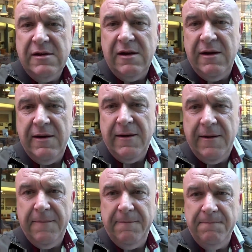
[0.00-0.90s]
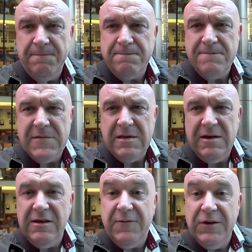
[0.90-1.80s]
Um,
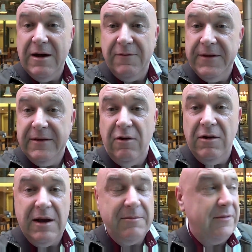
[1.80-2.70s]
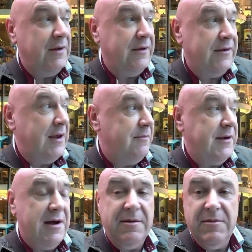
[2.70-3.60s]
isn't it funny how things all happen at the same
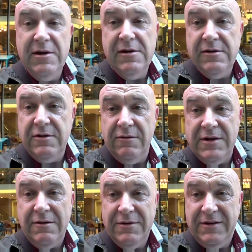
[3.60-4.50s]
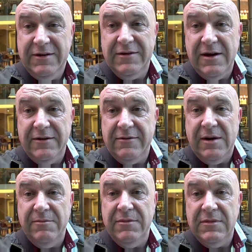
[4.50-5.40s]
time? You know, now this is starting to
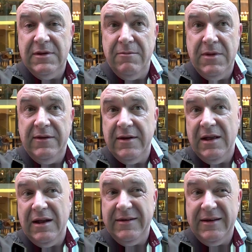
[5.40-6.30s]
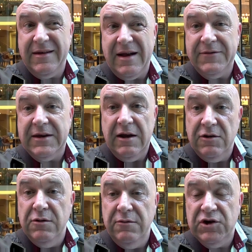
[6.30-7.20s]
happen, that means I'll either have to get
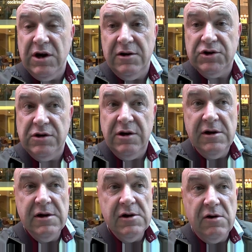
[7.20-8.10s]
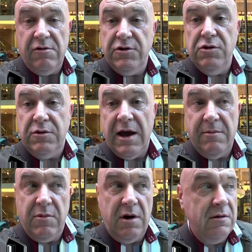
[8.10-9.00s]
a new charger or a new
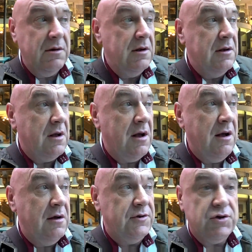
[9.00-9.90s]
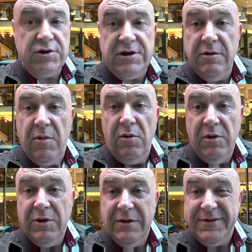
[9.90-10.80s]
camera uh, just at the
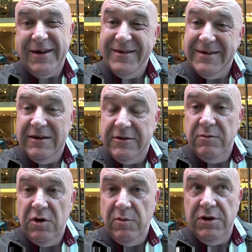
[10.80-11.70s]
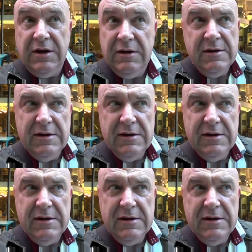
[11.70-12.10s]
moment when I'm starting to get some more money.